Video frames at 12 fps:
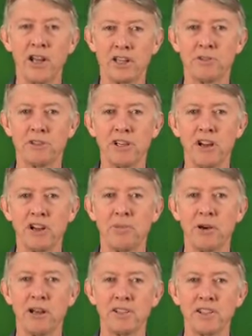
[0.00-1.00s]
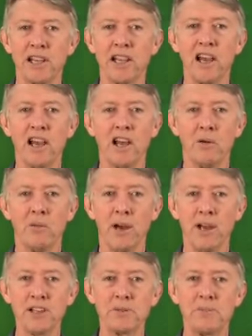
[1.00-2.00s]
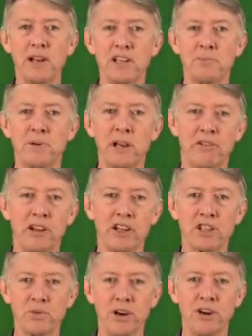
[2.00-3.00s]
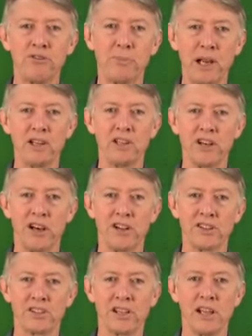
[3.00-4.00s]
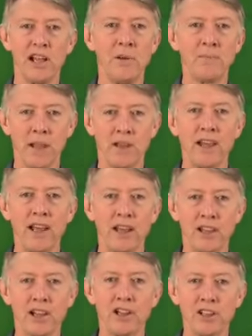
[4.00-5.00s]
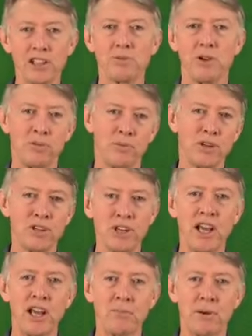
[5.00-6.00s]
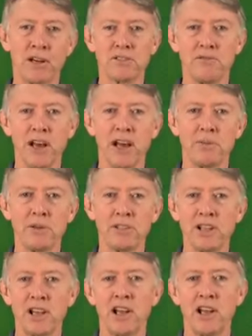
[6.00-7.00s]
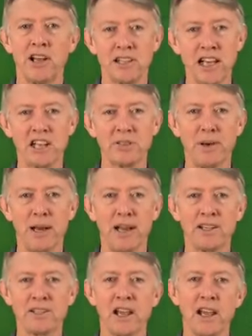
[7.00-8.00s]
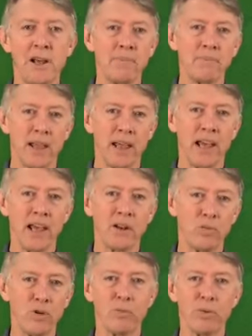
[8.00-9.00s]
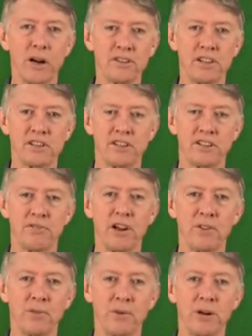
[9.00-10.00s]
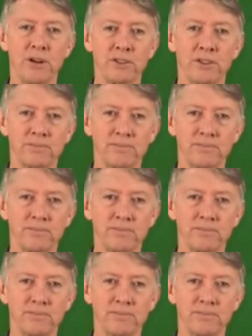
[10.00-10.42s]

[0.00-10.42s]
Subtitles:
as a result of the policy were estimated to be around $12 billion. And the losses were shared amongst farmers, taxpayers and wool processors around the world.